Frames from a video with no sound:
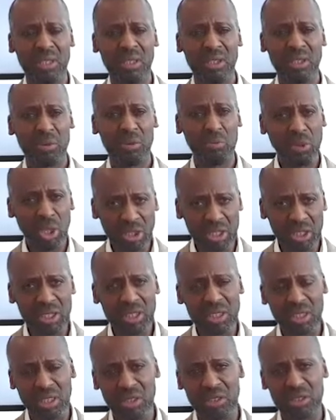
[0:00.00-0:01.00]
monitor
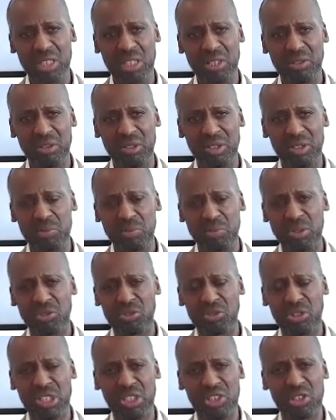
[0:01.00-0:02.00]
those areas. But
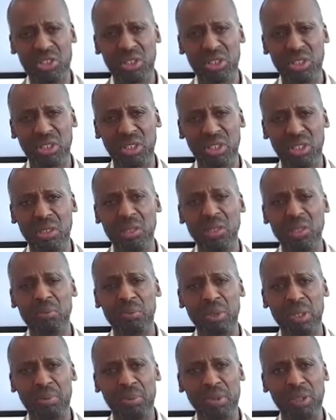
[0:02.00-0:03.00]
traditionally,
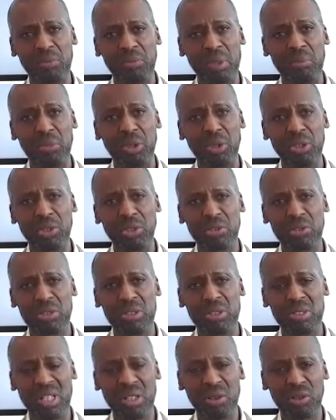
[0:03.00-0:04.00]
people have been monitoring
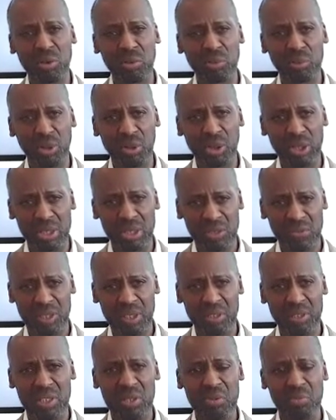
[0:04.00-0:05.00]
single points,
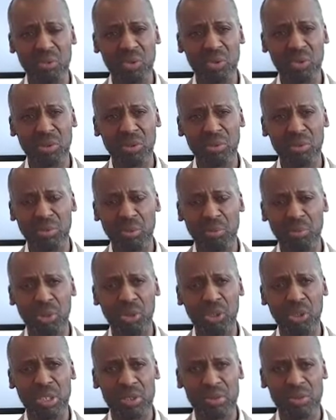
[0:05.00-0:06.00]
very small
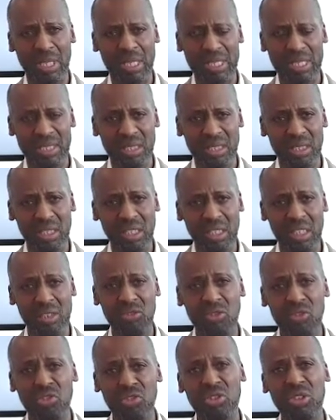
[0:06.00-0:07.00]
points, less than an
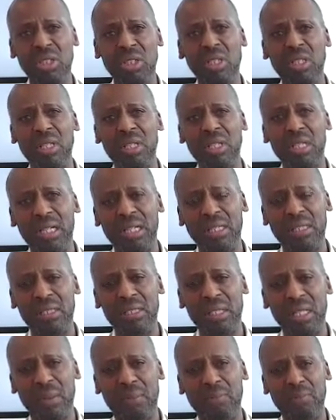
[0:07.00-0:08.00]
inch. And
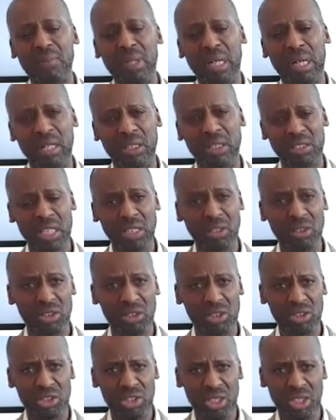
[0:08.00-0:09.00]
our
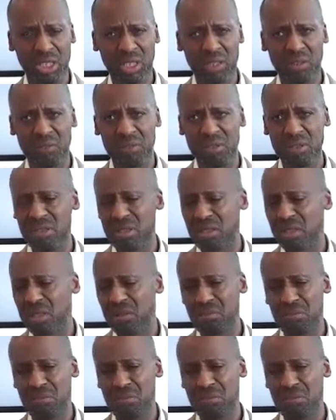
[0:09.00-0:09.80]
technology covers